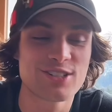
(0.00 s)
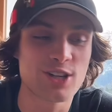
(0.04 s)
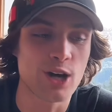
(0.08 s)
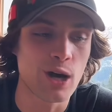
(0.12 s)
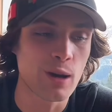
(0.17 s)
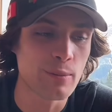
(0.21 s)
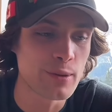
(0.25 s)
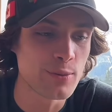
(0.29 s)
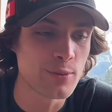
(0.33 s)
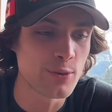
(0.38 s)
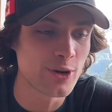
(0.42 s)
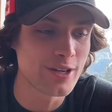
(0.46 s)
That's a
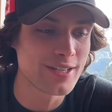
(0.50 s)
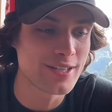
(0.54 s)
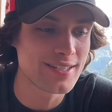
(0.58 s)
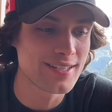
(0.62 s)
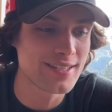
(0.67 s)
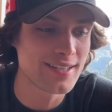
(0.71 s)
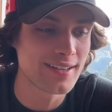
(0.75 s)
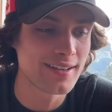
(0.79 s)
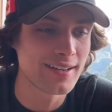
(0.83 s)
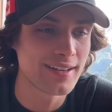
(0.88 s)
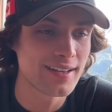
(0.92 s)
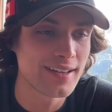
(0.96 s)
Tommy Boy
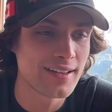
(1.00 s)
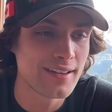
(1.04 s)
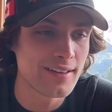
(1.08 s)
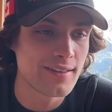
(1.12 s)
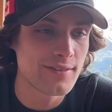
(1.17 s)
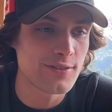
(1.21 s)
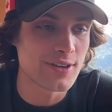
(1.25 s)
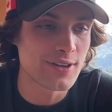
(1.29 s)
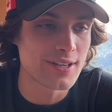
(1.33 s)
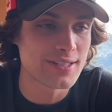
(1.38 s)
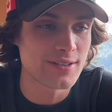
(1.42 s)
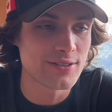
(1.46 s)
scene.
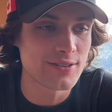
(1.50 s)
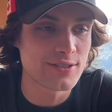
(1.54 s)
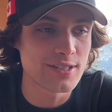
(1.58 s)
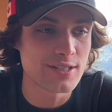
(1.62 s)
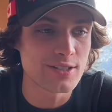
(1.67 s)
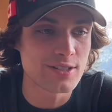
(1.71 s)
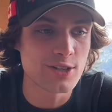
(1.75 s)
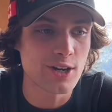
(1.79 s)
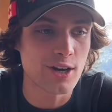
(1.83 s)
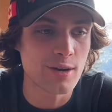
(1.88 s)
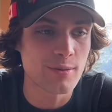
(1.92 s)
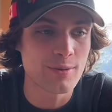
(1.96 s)
If you guys ever
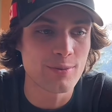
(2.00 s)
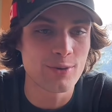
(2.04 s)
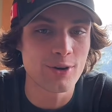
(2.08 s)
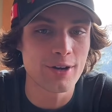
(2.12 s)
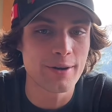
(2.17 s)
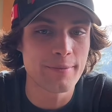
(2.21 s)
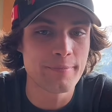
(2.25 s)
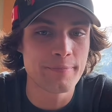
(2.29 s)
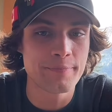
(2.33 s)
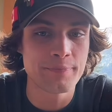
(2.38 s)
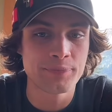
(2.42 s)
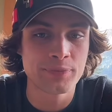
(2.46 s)
seen Tommy
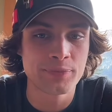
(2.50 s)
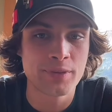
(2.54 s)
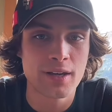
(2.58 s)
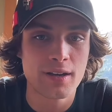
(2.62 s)
Boy.